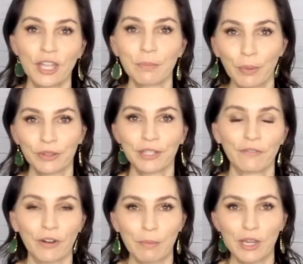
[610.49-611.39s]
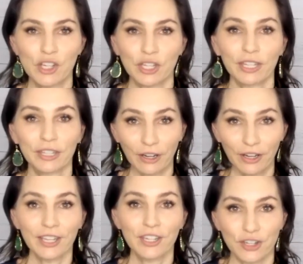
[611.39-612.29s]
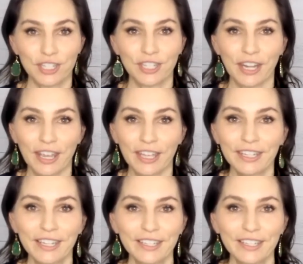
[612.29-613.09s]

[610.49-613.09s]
input the information that they're interested in,